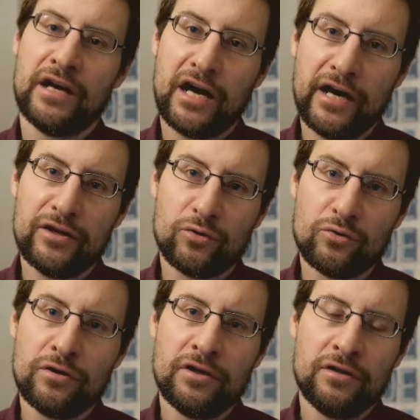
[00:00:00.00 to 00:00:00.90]

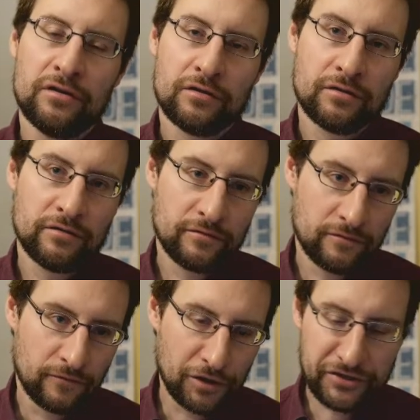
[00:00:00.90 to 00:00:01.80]
I/O
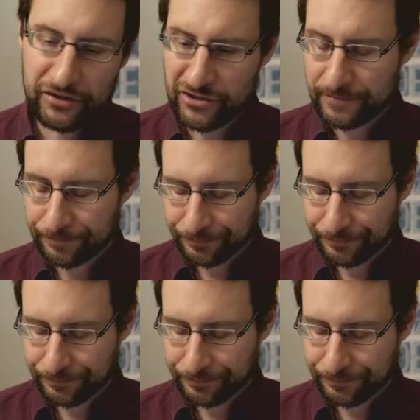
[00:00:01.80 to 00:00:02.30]
voltage